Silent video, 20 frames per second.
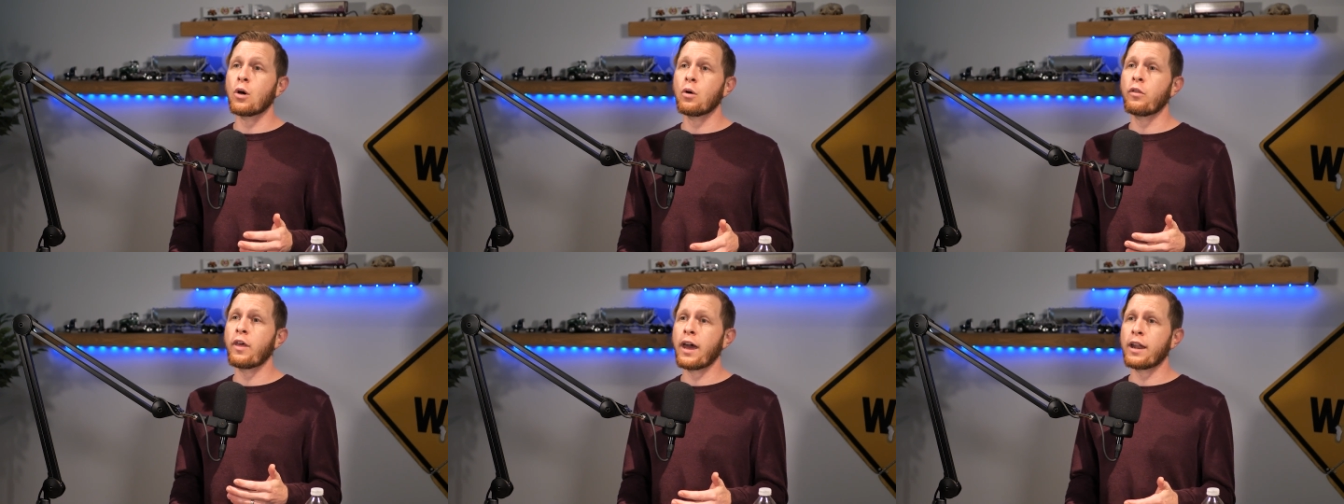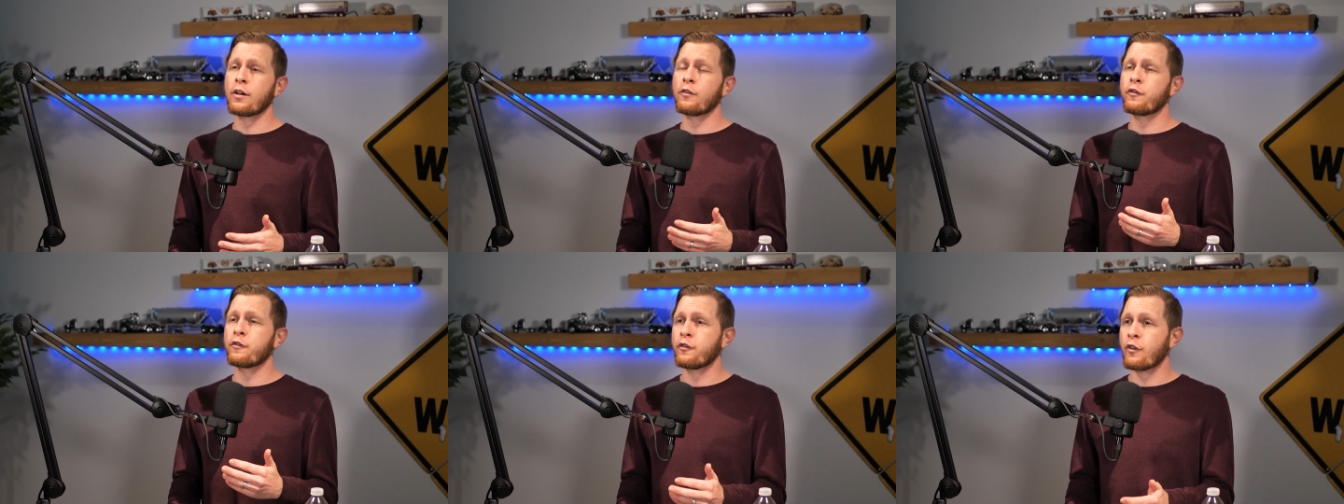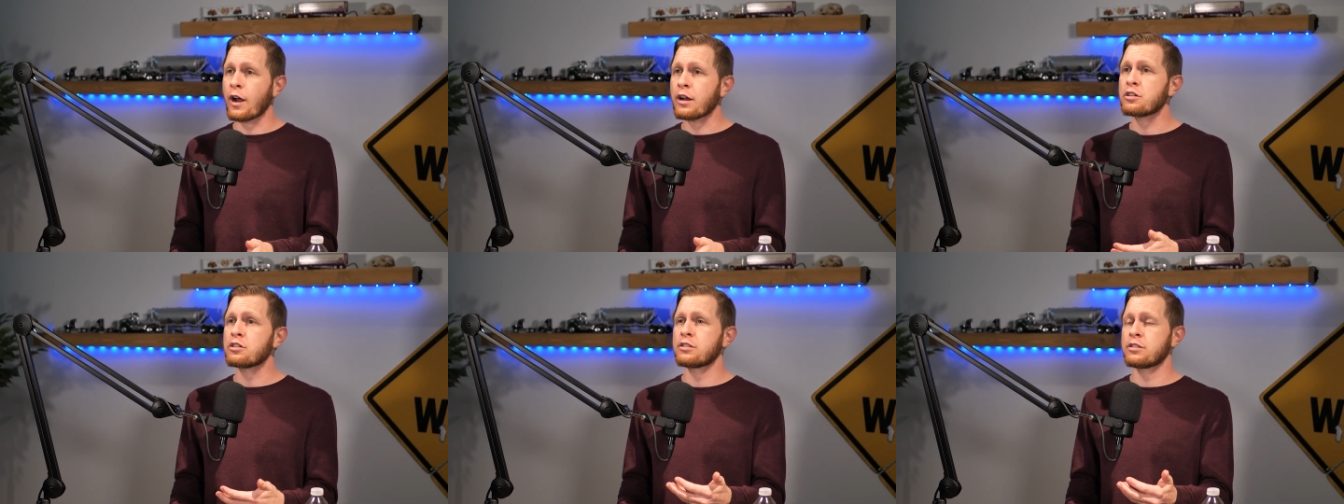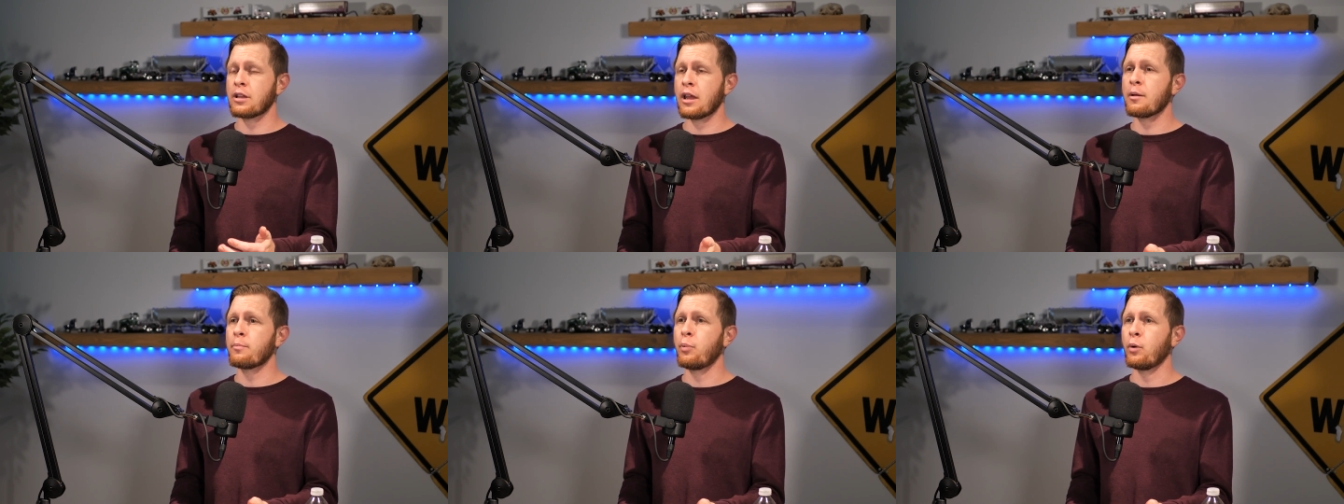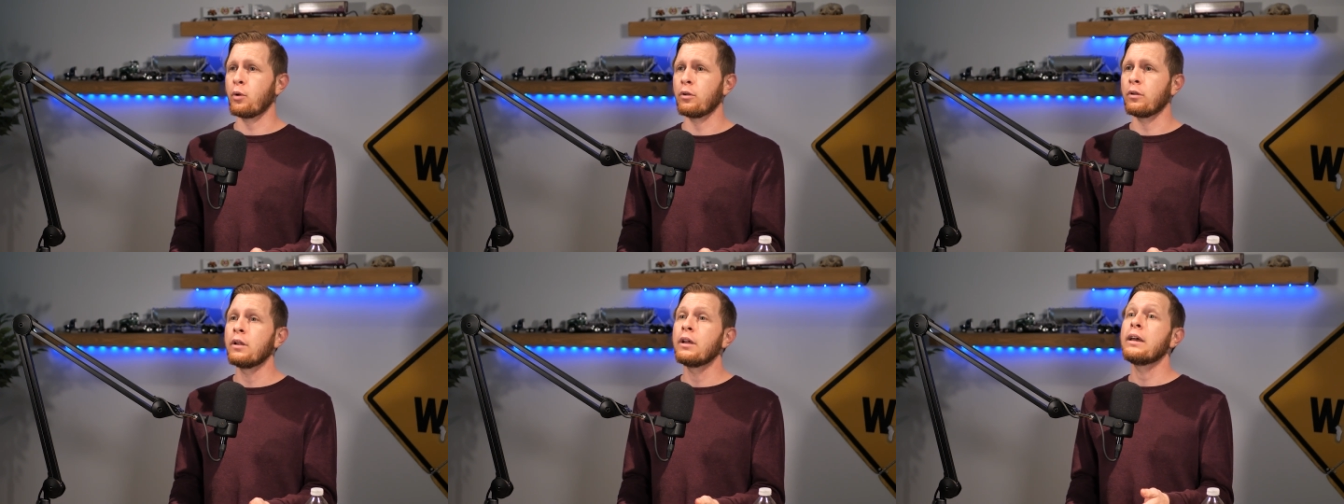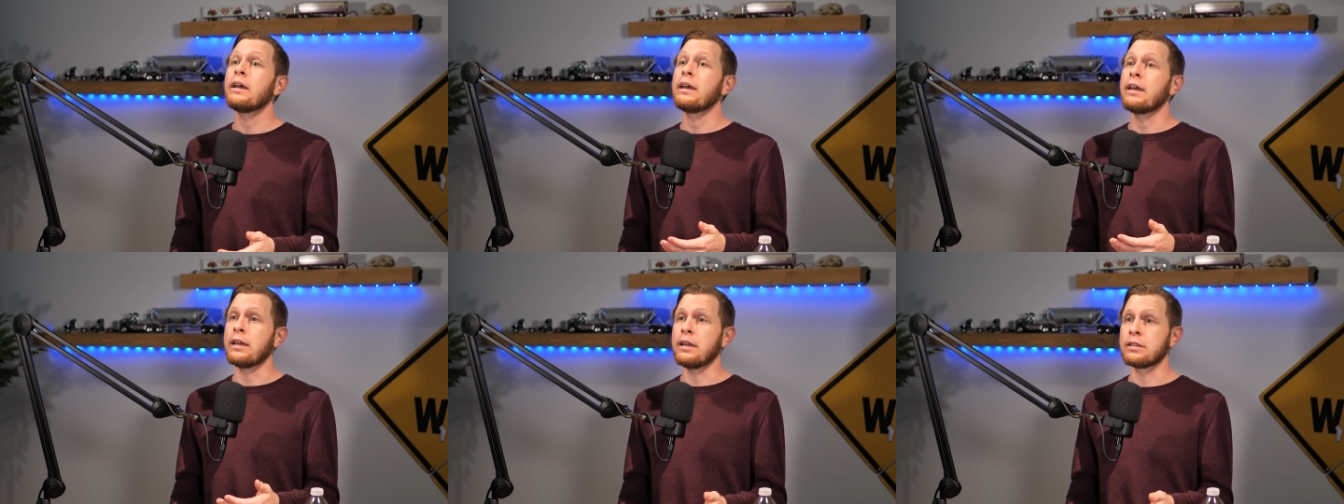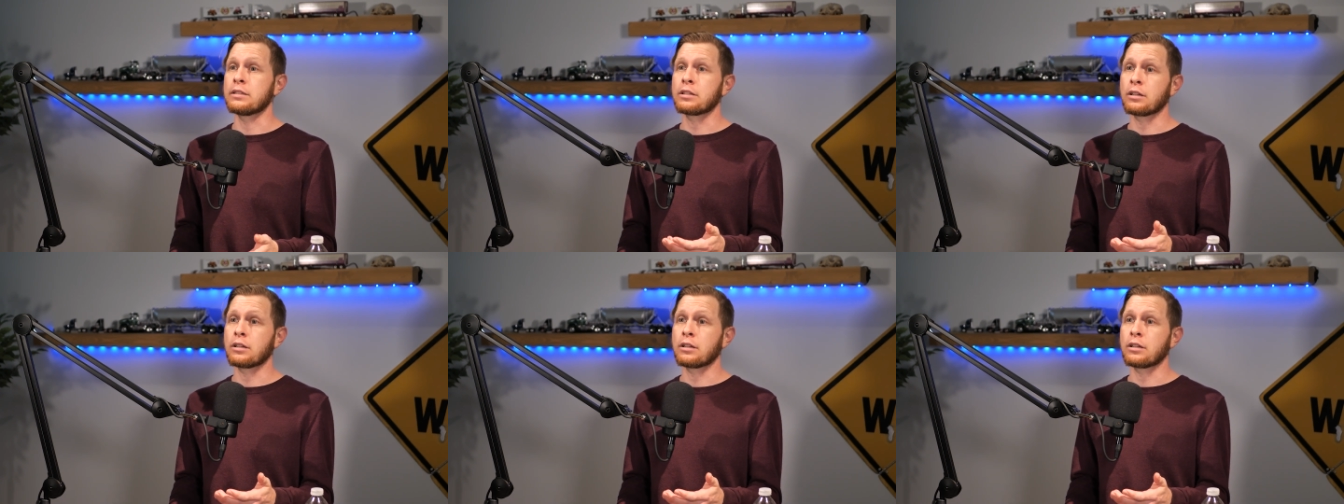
that a fresh sample is